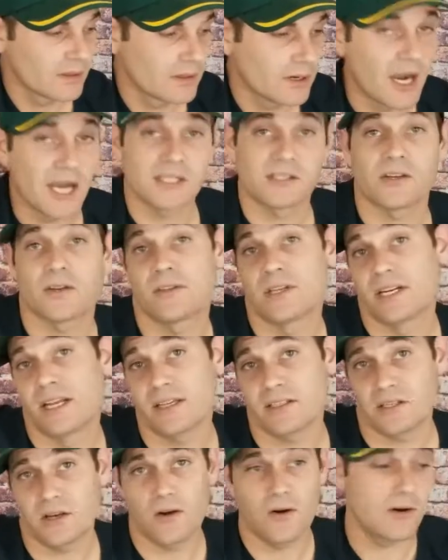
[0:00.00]
All right, so the
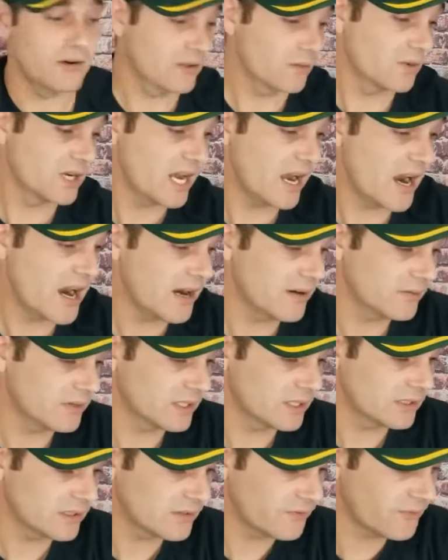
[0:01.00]
next car that we have is